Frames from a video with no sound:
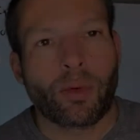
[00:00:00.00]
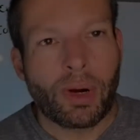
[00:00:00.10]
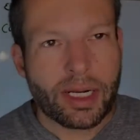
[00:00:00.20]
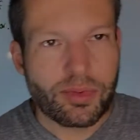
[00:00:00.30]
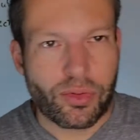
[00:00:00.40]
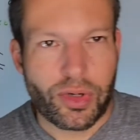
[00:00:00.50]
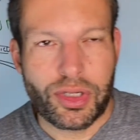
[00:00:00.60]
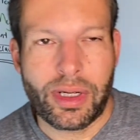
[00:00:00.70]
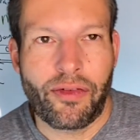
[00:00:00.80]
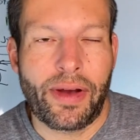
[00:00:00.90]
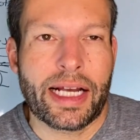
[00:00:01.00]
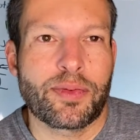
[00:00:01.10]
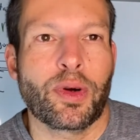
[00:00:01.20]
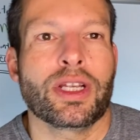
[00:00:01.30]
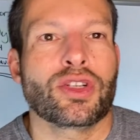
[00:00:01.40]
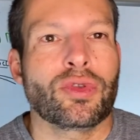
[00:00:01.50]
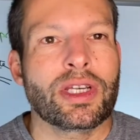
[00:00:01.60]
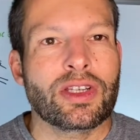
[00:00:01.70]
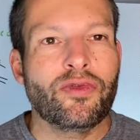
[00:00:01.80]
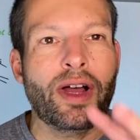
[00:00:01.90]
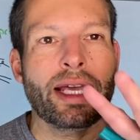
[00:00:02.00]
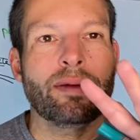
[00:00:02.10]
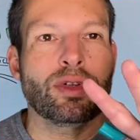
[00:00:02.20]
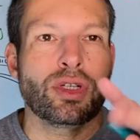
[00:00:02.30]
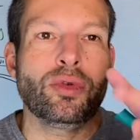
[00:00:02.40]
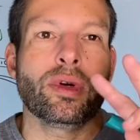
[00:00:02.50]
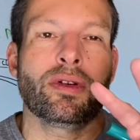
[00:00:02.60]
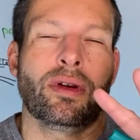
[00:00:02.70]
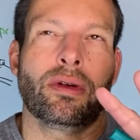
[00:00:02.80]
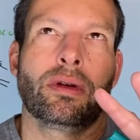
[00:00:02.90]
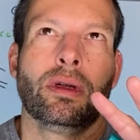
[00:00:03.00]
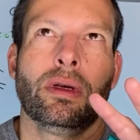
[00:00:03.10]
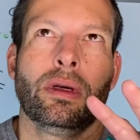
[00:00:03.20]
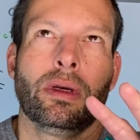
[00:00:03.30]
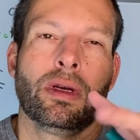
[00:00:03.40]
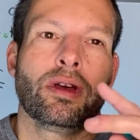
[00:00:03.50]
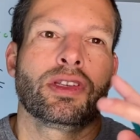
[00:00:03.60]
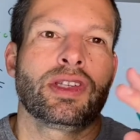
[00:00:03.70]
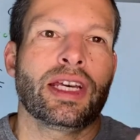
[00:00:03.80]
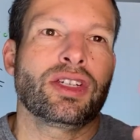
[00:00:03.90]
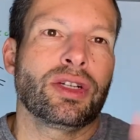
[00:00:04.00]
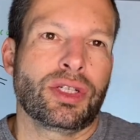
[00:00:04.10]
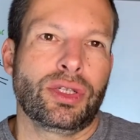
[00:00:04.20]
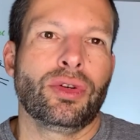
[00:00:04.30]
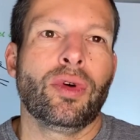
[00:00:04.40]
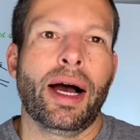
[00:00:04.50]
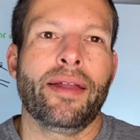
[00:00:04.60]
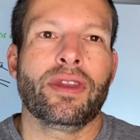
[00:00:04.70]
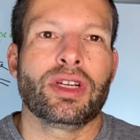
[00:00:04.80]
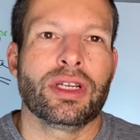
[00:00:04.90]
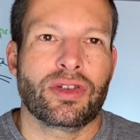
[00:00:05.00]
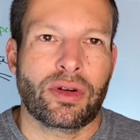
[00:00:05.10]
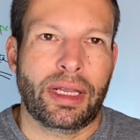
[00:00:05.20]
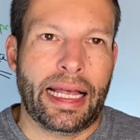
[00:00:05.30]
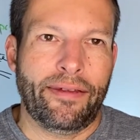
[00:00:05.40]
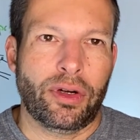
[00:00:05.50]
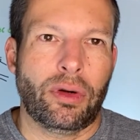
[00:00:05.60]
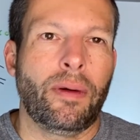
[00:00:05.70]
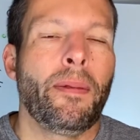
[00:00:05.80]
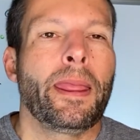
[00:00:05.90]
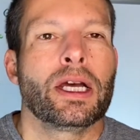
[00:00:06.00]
welcome to the Rotator Cuff Expert. So this is volume 2 or session 2 on the distal clavicle.